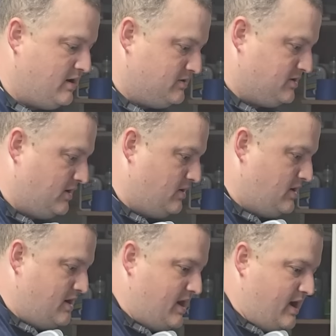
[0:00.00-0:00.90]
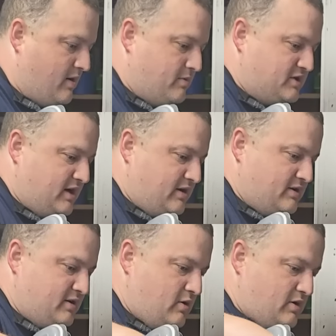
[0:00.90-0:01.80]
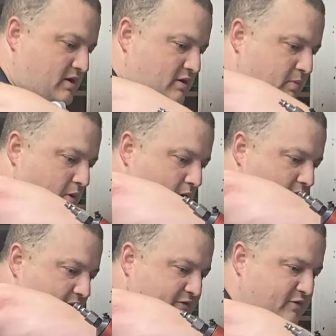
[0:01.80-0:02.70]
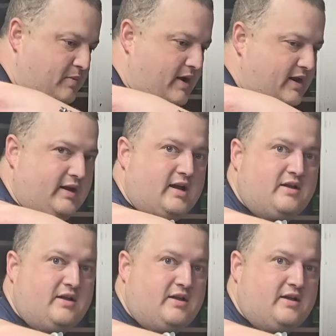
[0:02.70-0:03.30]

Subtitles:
So now I'm going to tear this whole gun apart after painting it,